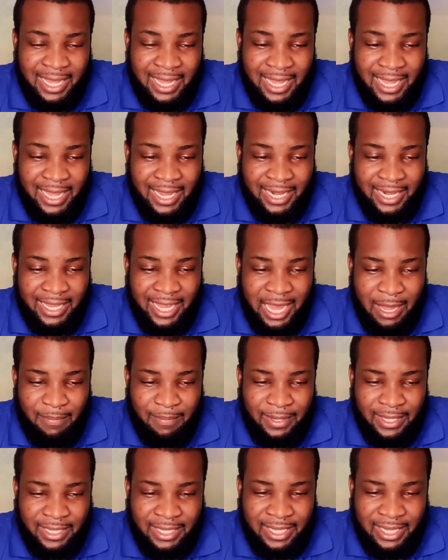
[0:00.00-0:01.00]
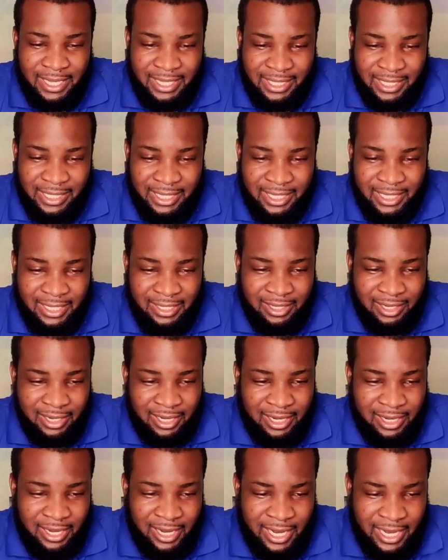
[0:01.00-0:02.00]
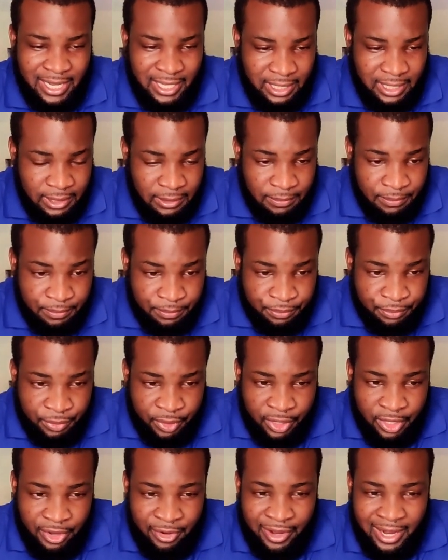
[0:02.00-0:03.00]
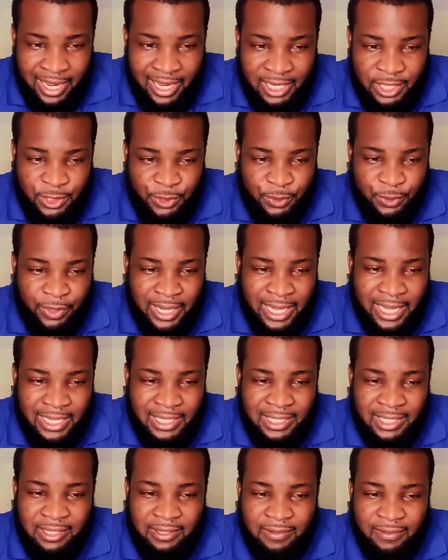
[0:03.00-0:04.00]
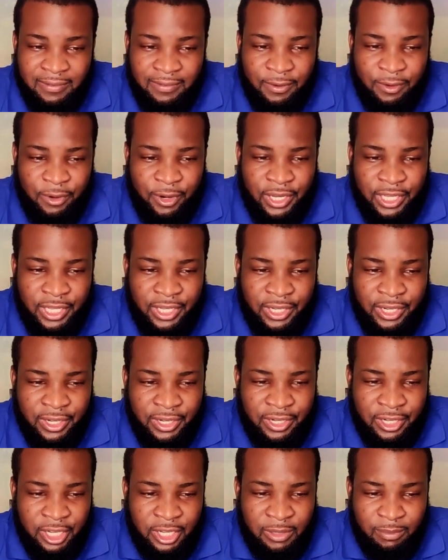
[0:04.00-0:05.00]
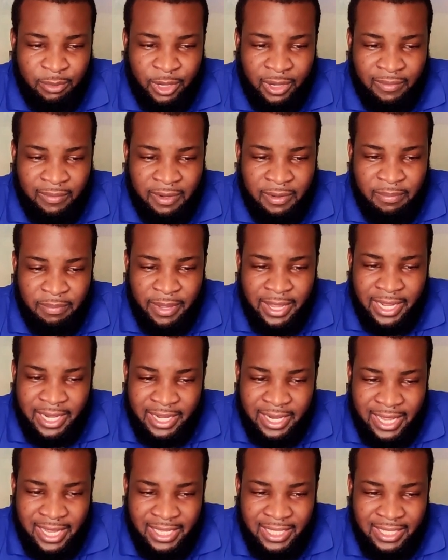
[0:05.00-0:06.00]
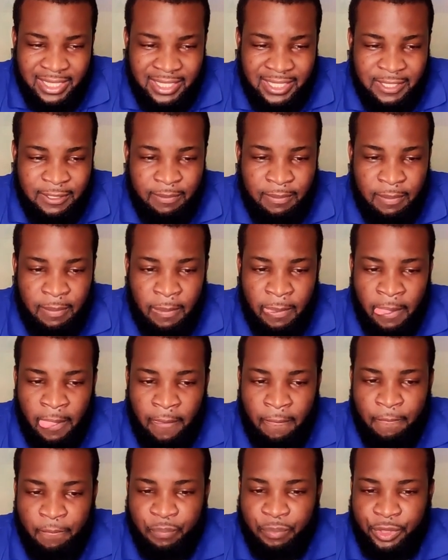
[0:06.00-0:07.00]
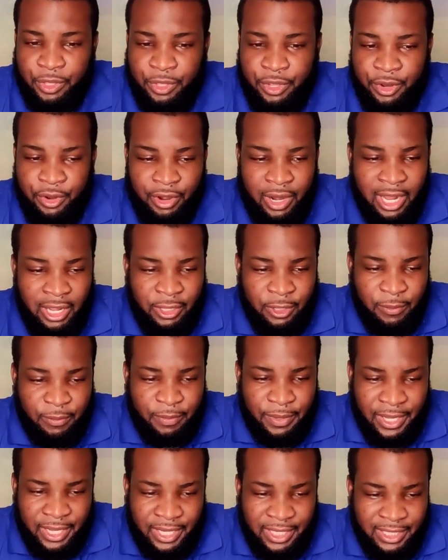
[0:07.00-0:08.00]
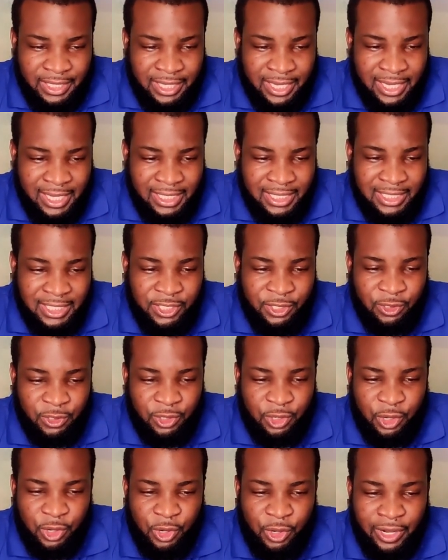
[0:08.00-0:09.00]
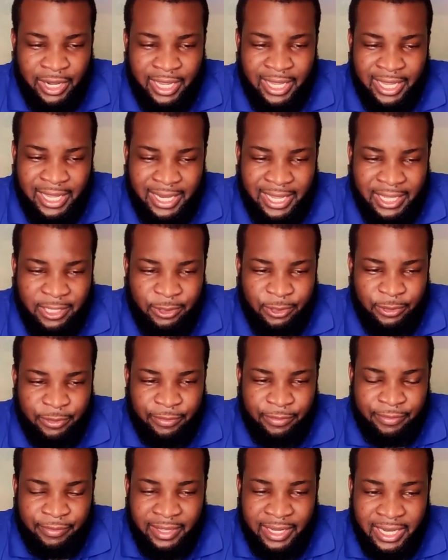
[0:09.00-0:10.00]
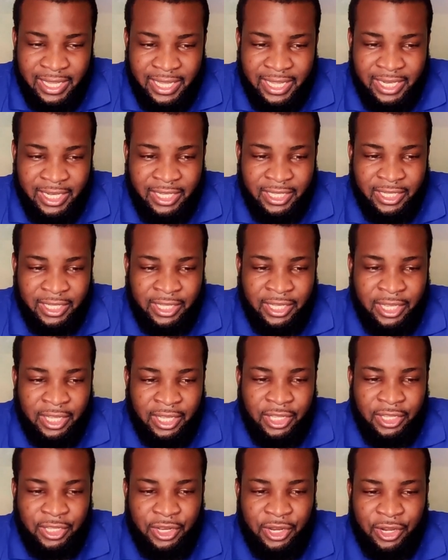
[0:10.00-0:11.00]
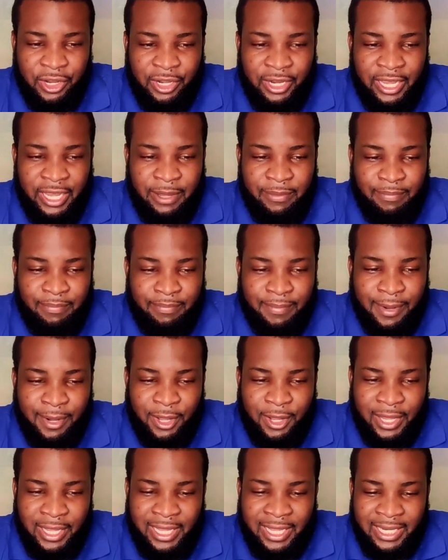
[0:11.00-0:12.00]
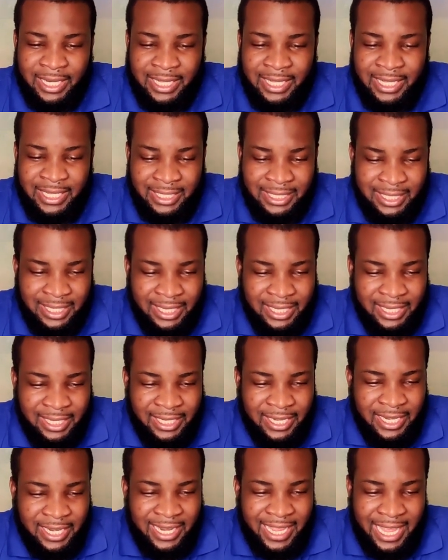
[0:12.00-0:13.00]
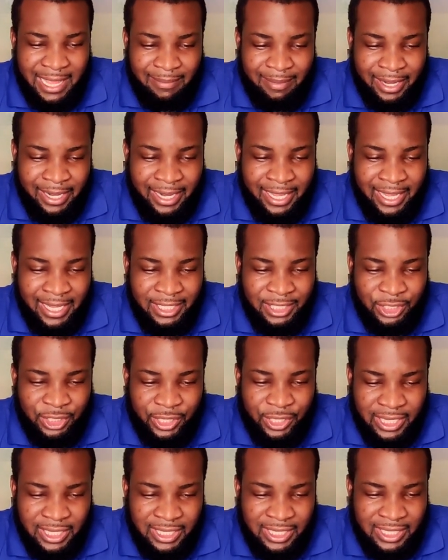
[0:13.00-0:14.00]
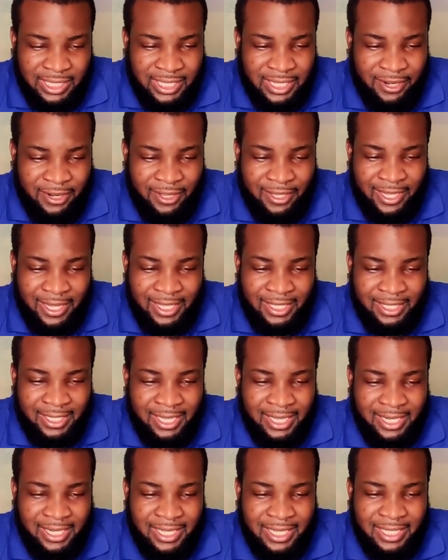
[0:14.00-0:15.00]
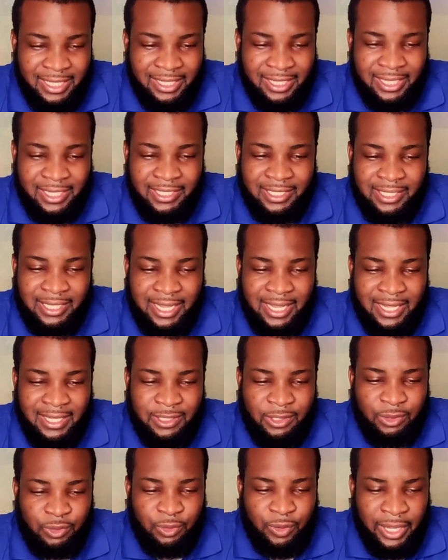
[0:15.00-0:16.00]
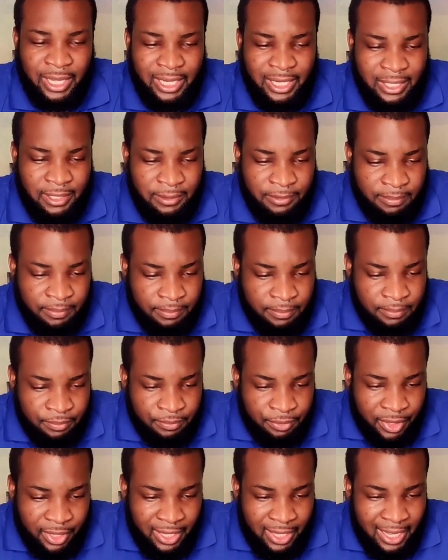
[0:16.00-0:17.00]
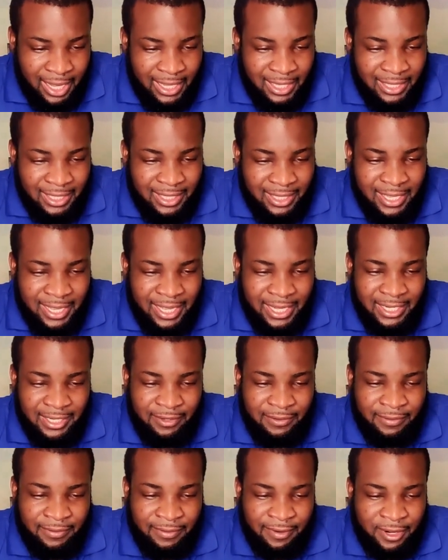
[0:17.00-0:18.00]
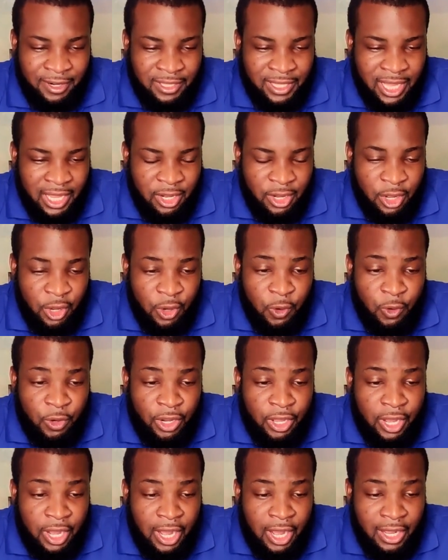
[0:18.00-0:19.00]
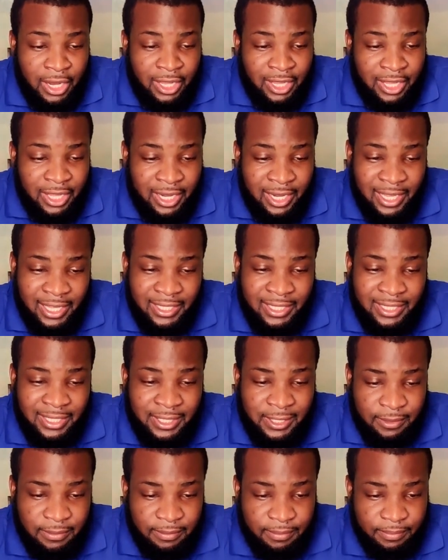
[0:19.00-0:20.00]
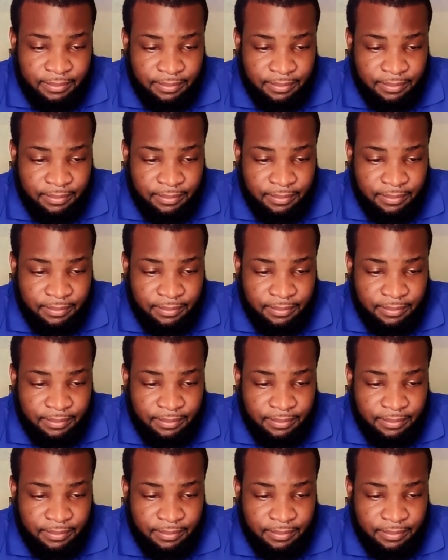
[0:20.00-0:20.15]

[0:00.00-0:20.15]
an application. Alright, they're also asking for your number of dependents, your occupation. So you go ahead and you'll fill in your employer detail, the name and the address, their contact details as well. And then further down on the list,